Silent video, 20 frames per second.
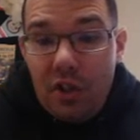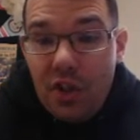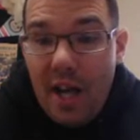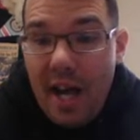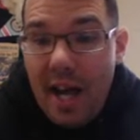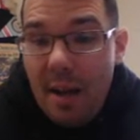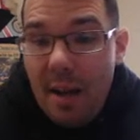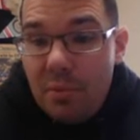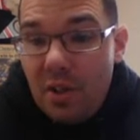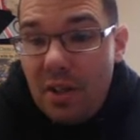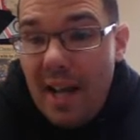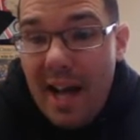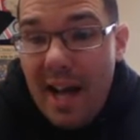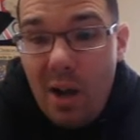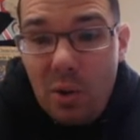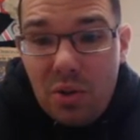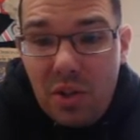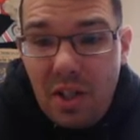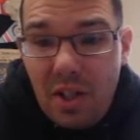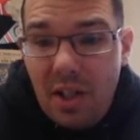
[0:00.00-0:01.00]
jobs and
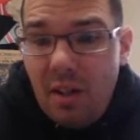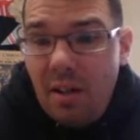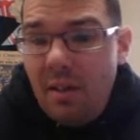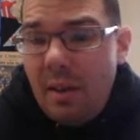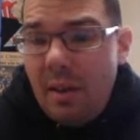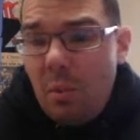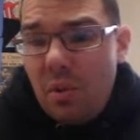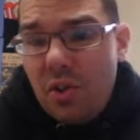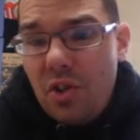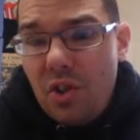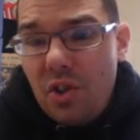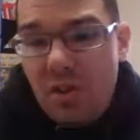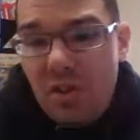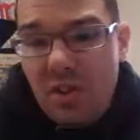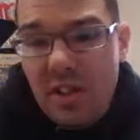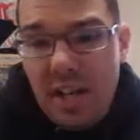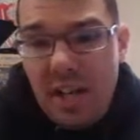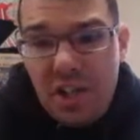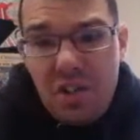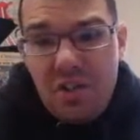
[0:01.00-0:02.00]
housing. There were certain
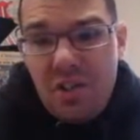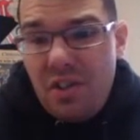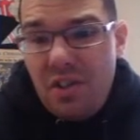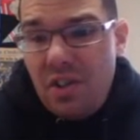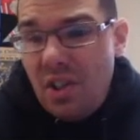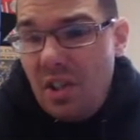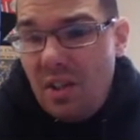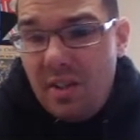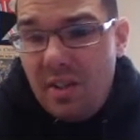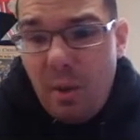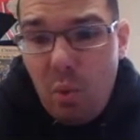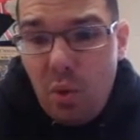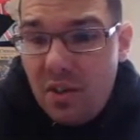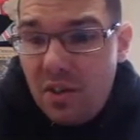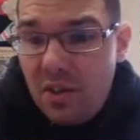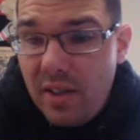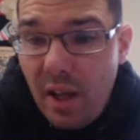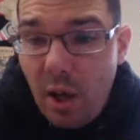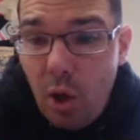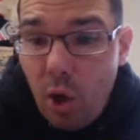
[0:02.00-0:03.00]
sections of cities that
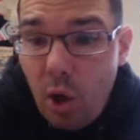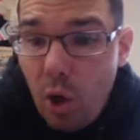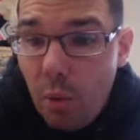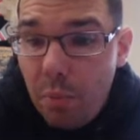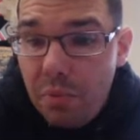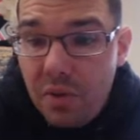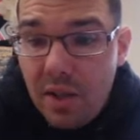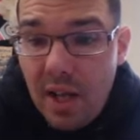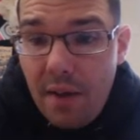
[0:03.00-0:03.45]
wouldn't sell homes